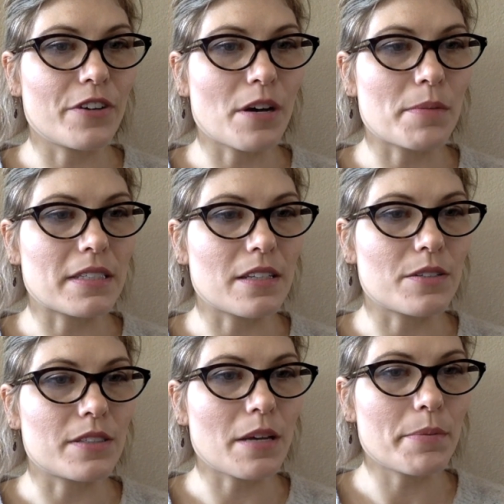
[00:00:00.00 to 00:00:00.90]
comments on
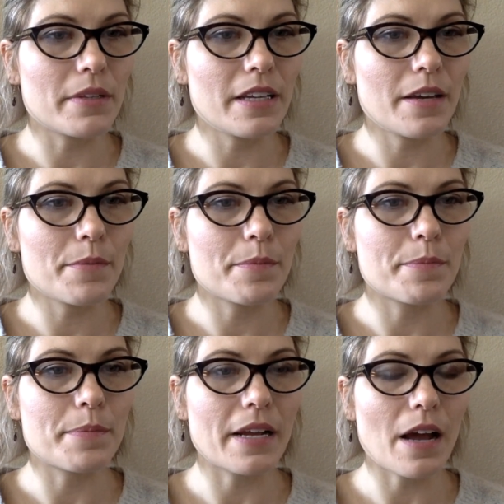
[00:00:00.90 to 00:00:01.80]
those separately,
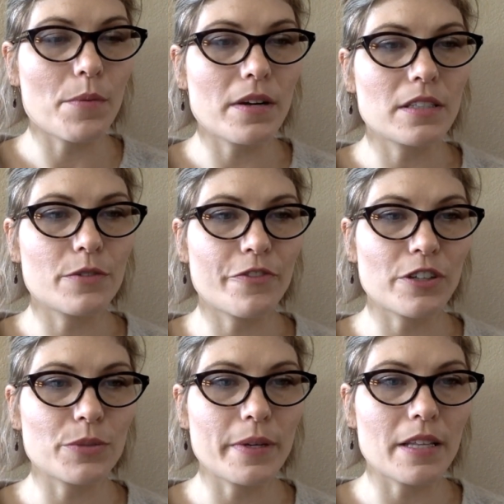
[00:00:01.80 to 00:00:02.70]
but I wanted to
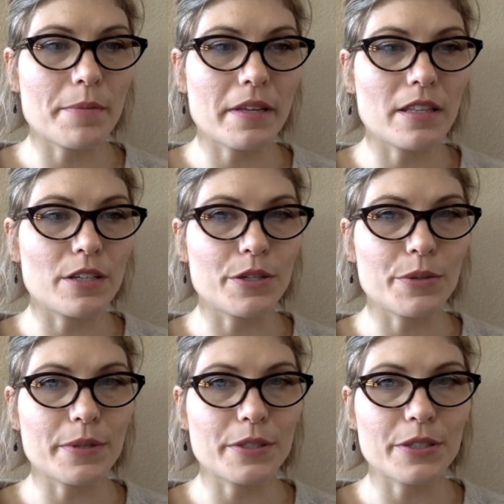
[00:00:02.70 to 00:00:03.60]
first read them in the
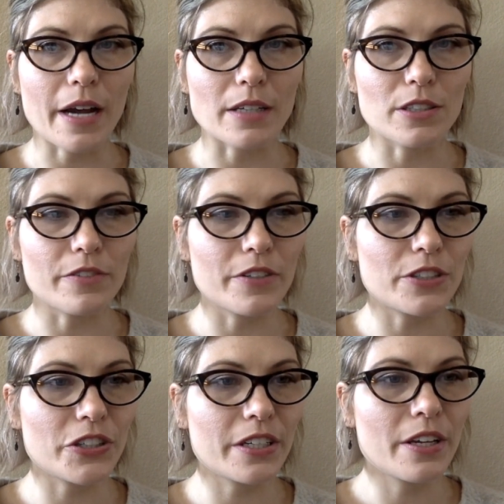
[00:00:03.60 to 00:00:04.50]
New International
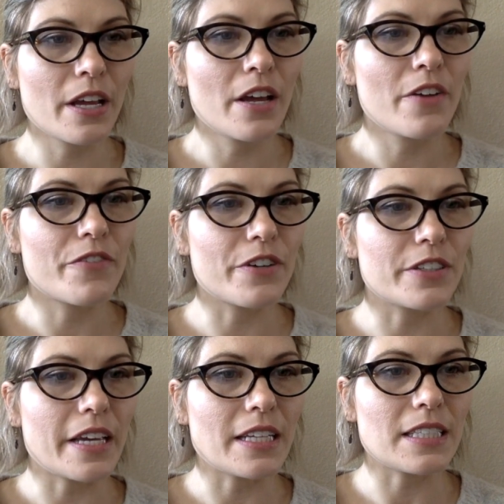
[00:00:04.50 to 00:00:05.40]
Version. Verse
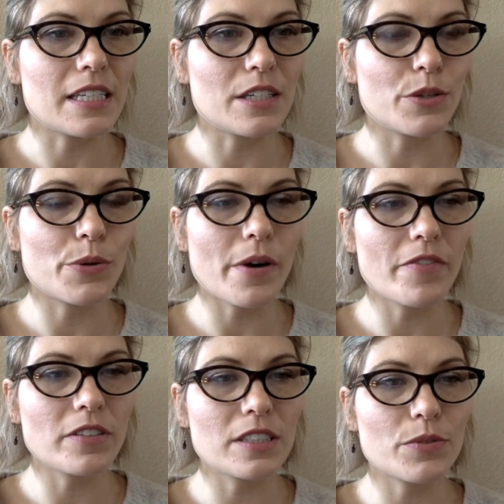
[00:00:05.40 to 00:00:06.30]
18,
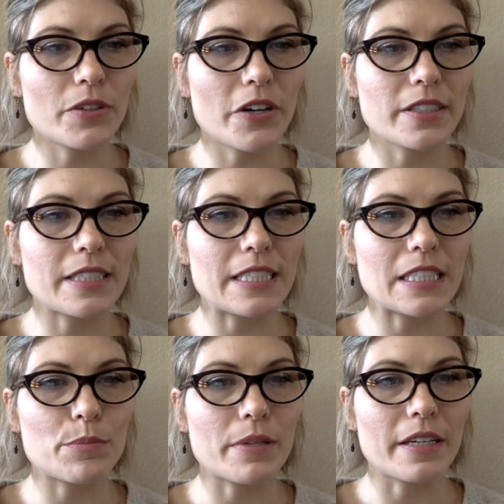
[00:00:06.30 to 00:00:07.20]
whoever disregards
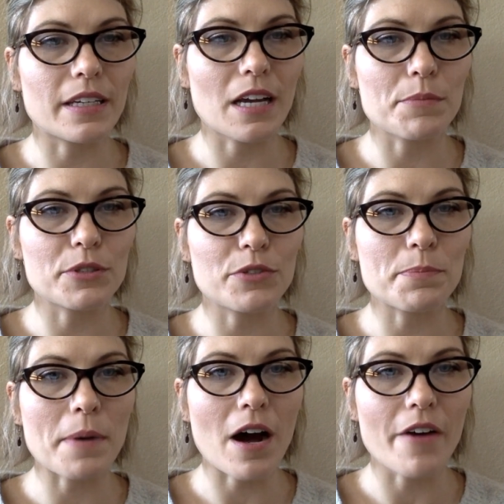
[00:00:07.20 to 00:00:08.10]
discipline comes to
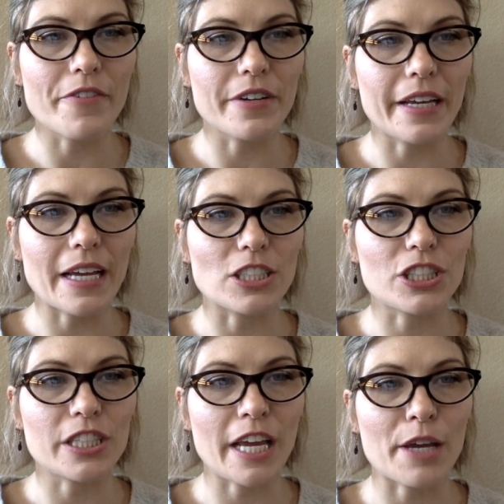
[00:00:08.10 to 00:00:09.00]
poverty and
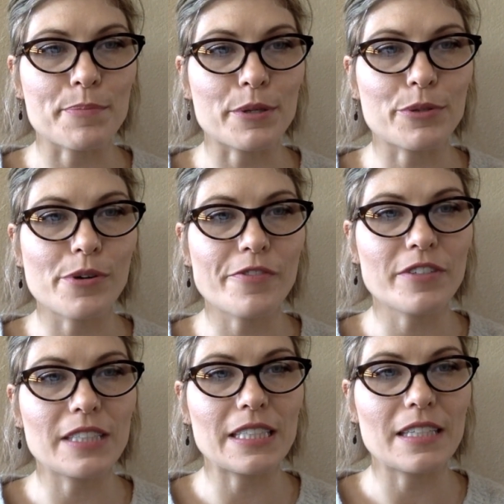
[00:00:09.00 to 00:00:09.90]
shame, but
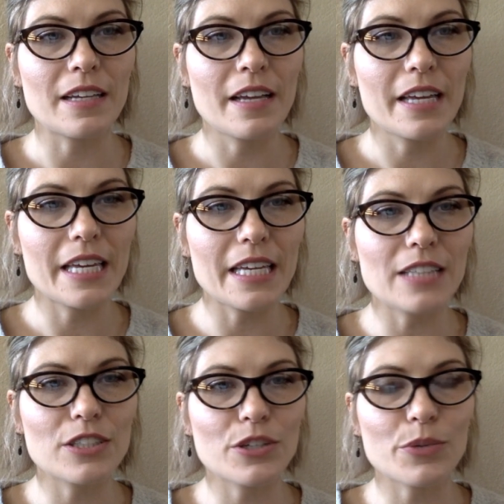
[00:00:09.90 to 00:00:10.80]
whoever
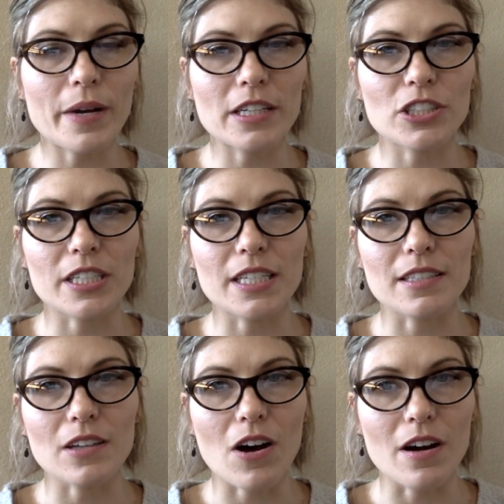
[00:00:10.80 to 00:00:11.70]
heeds correction
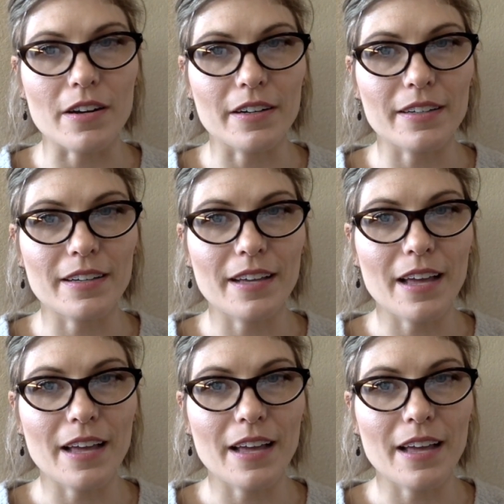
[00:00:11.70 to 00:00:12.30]
is honored.